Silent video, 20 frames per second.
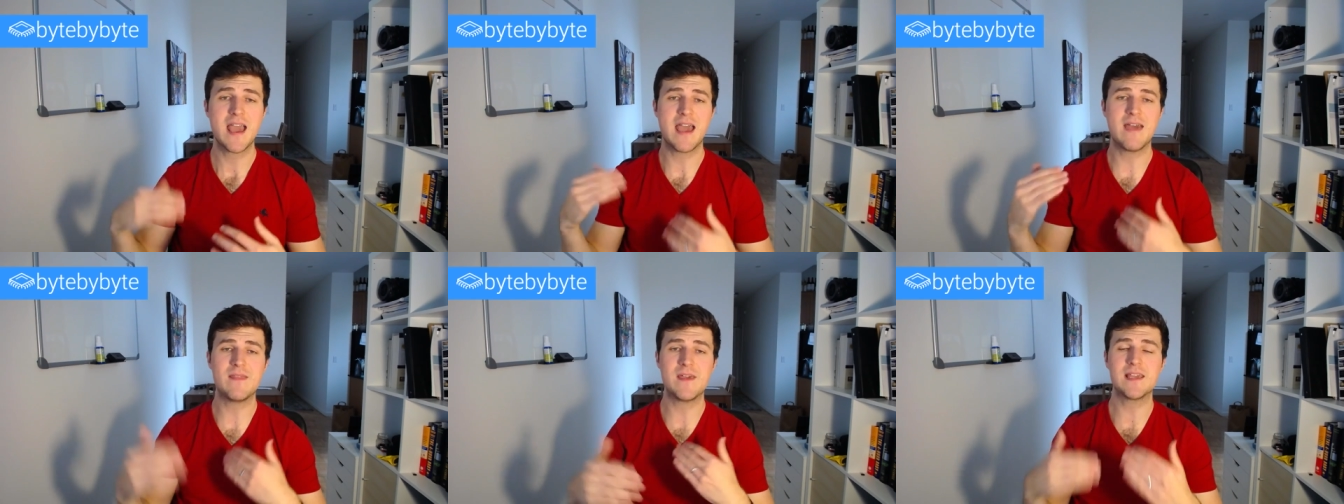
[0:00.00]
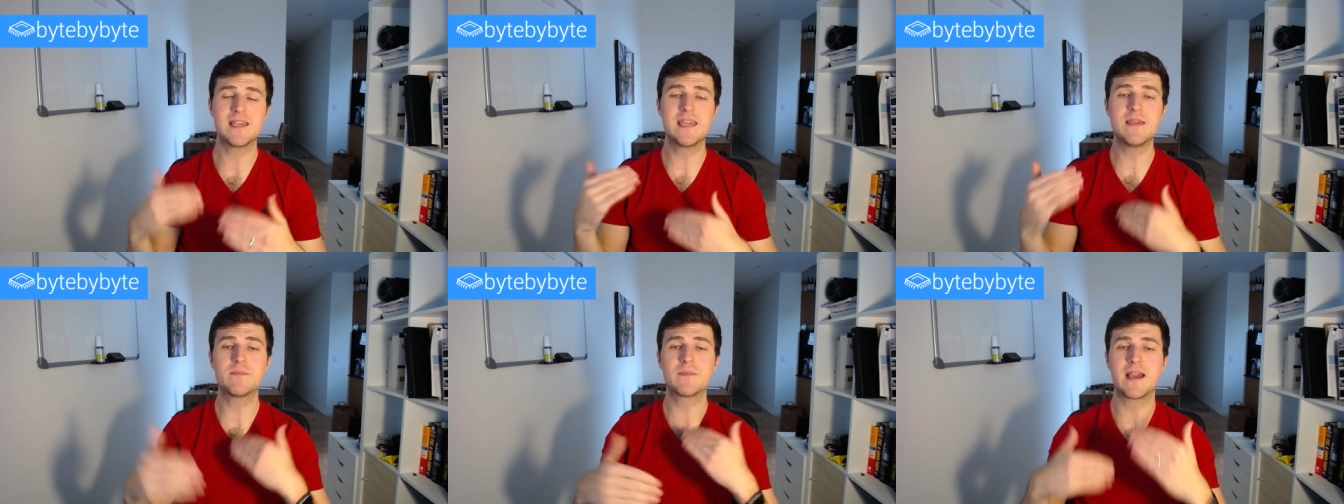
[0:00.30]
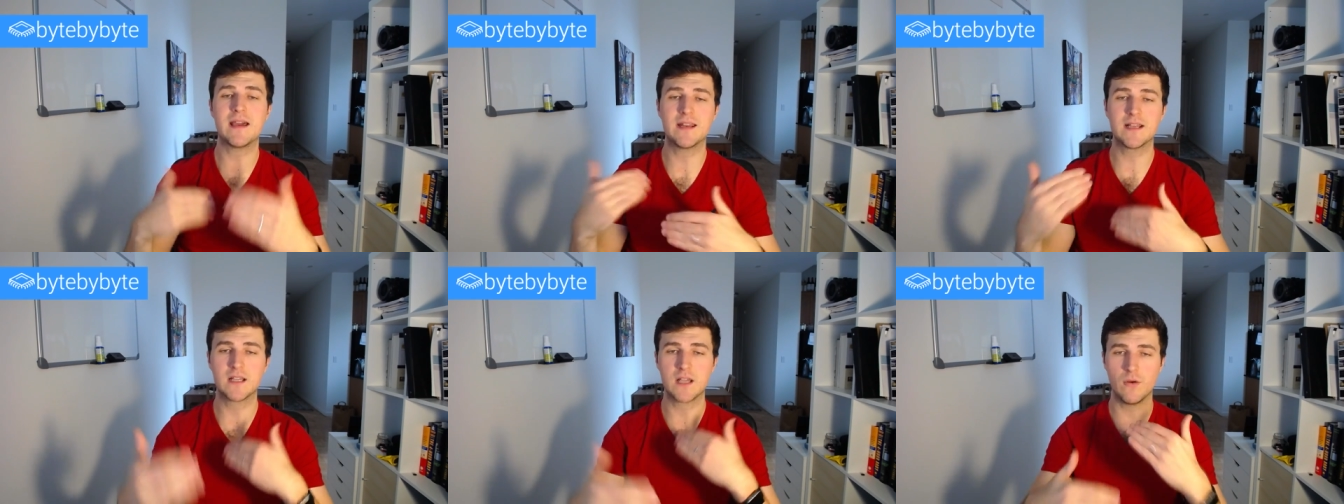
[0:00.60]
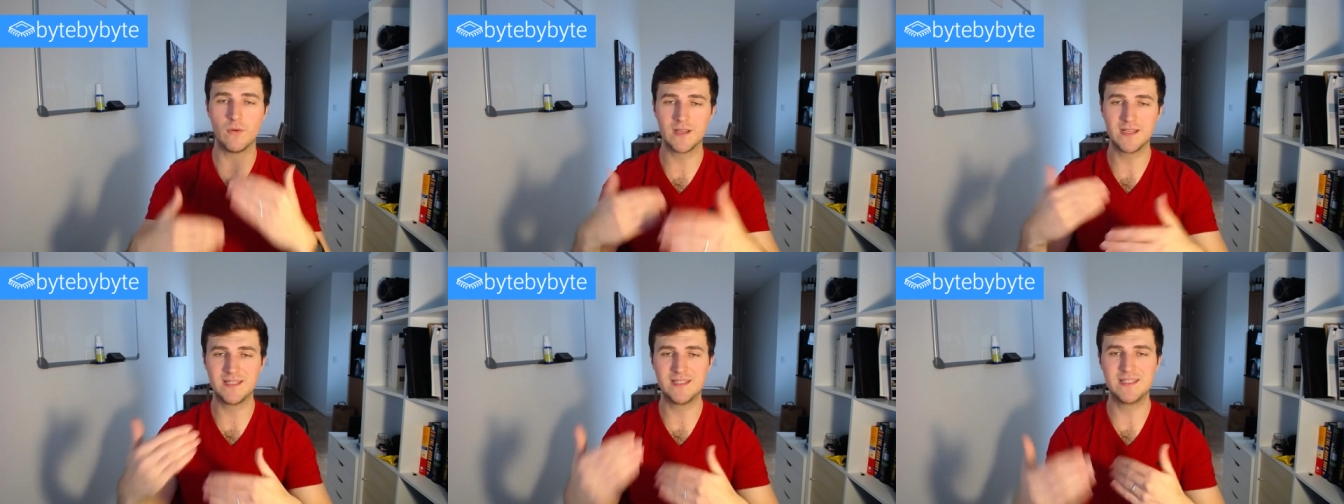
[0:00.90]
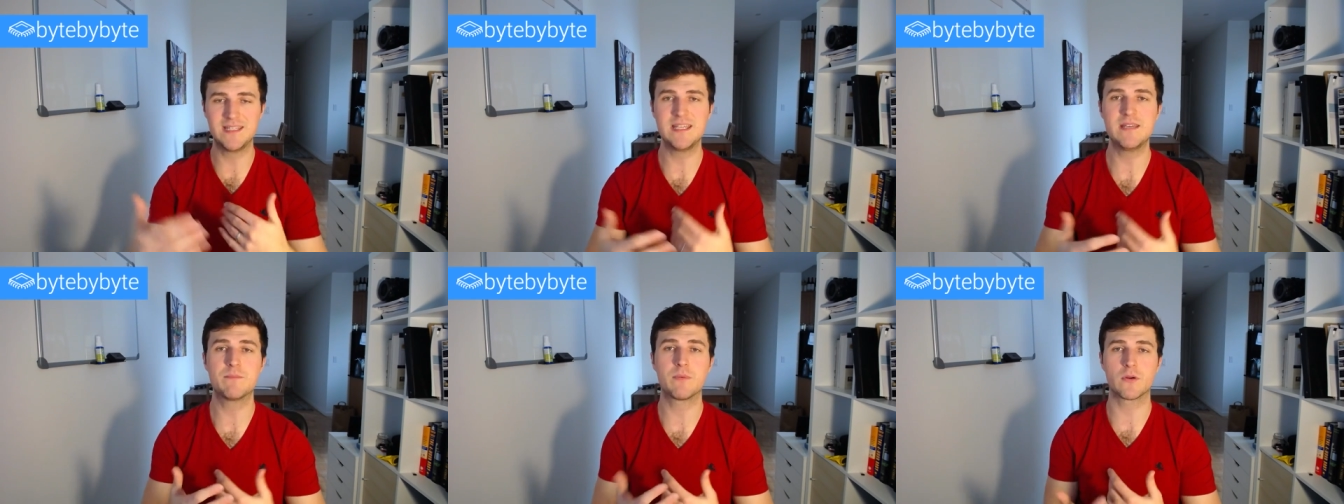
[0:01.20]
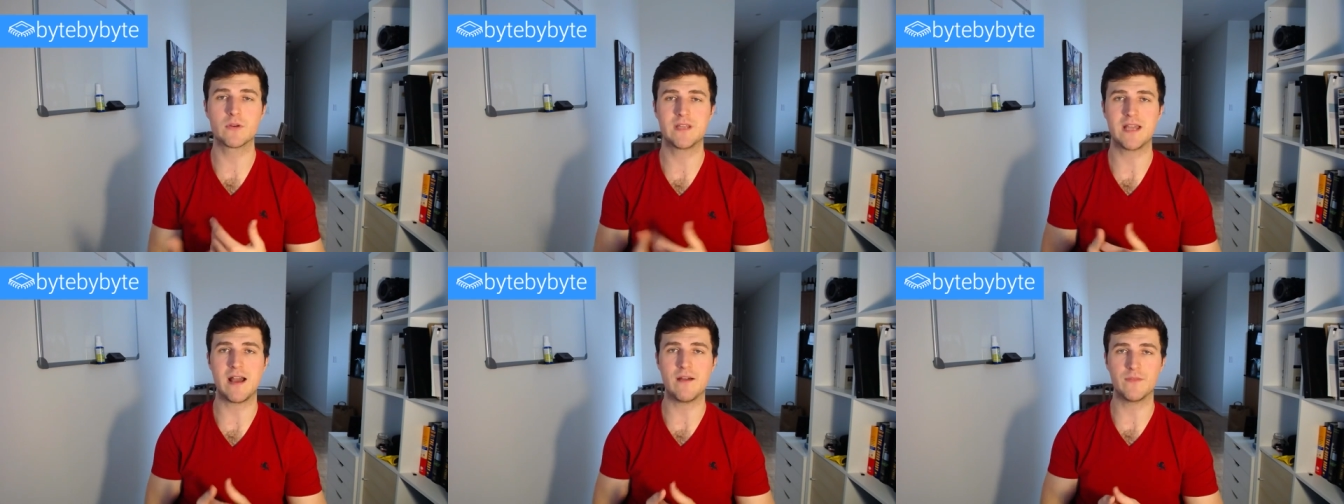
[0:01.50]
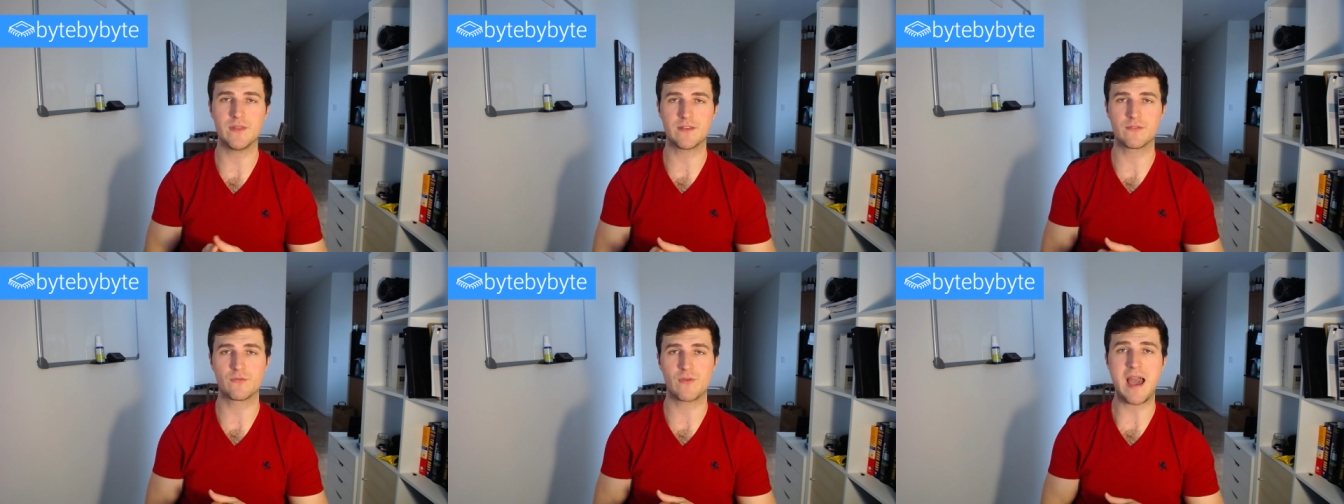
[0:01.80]
and they keep kind of going deeper
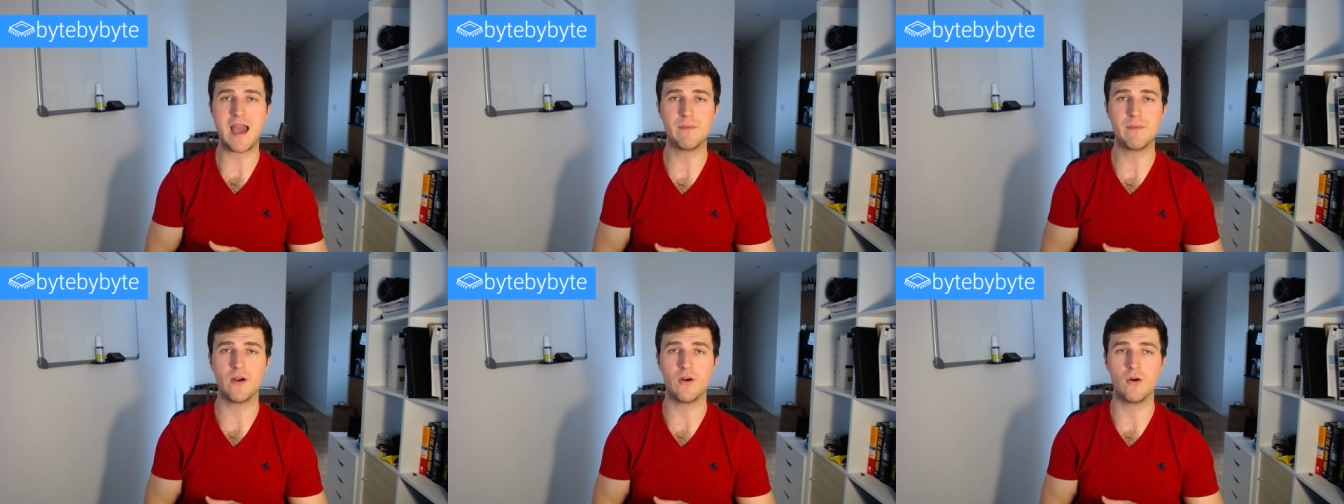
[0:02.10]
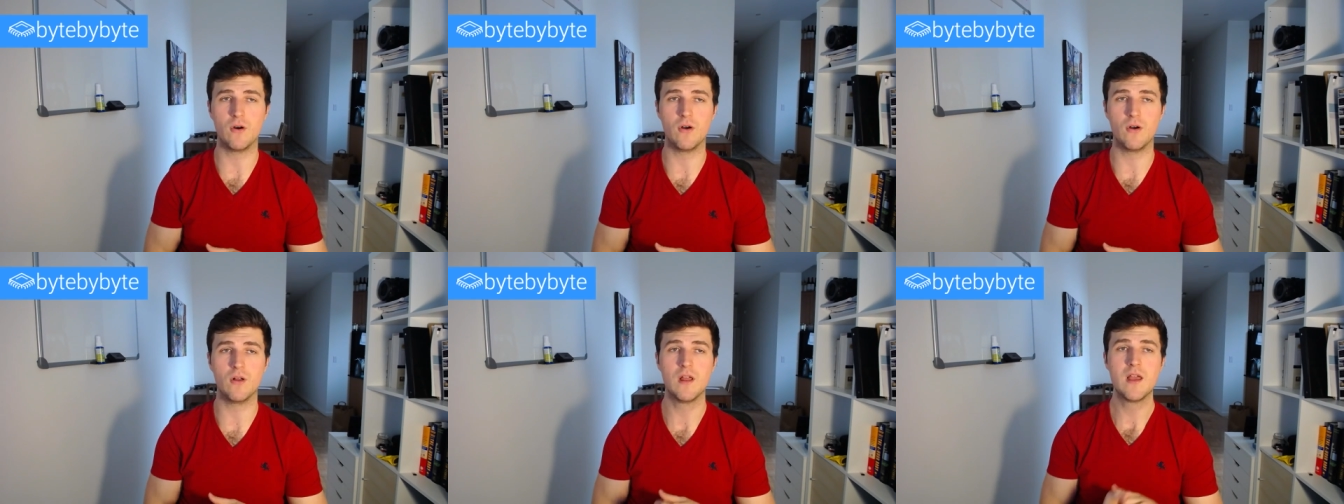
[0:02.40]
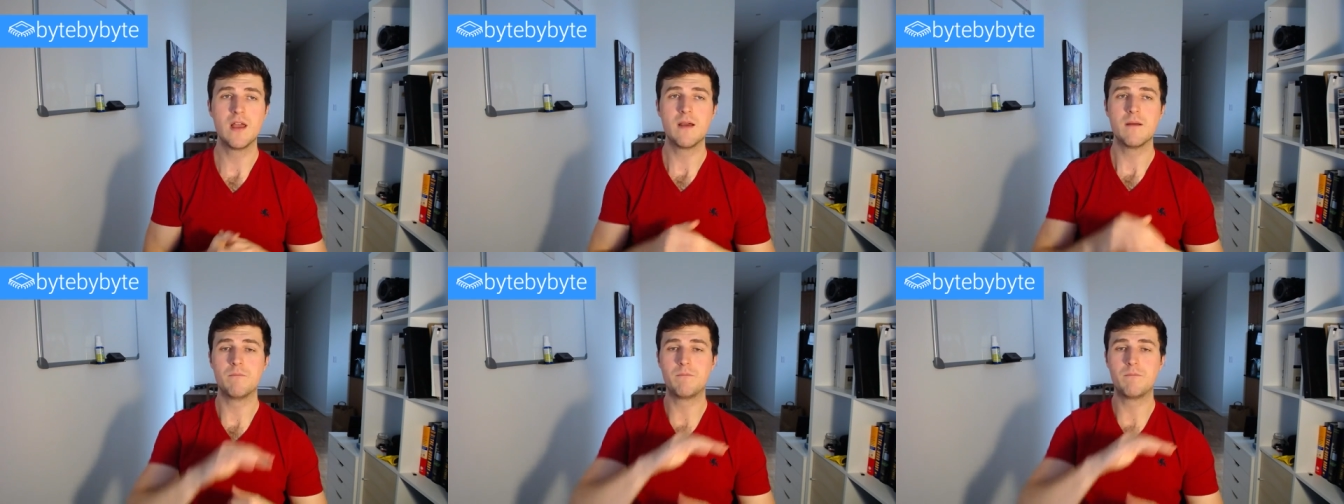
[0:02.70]
down this rabbit hole.